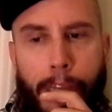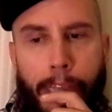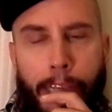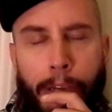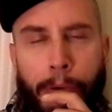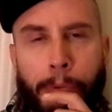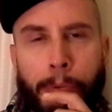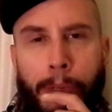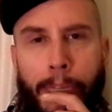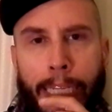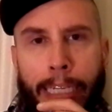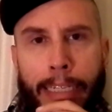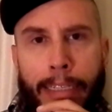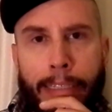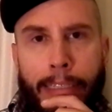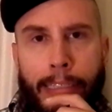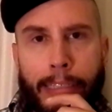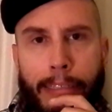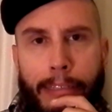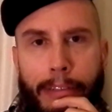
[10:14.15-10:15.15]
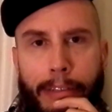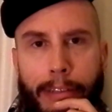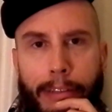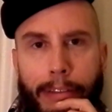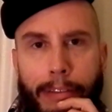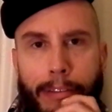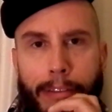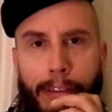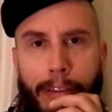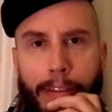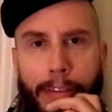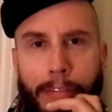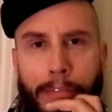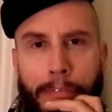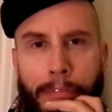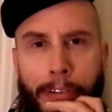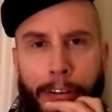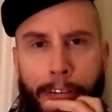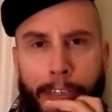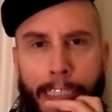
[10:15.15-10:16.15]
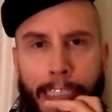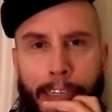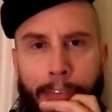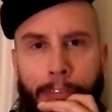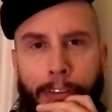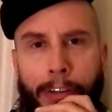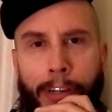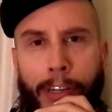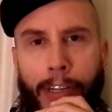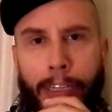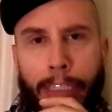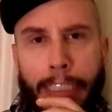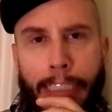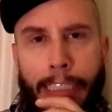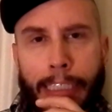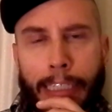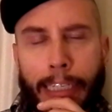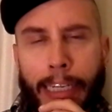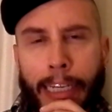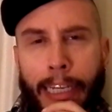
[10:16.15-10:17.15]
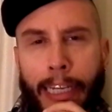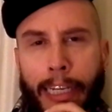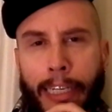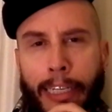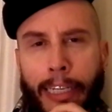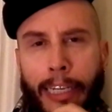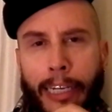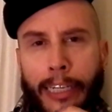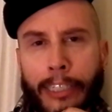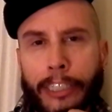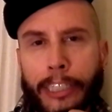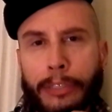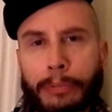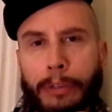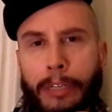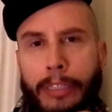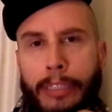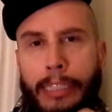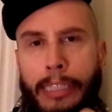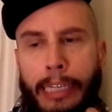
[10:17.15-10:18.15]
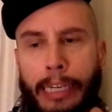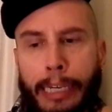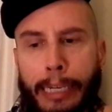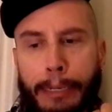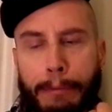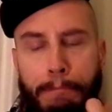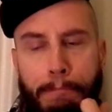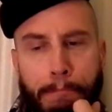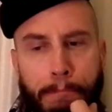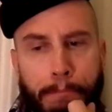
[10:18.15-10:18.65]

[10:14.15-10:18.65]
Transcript: it really is very difficult. And I just want to say,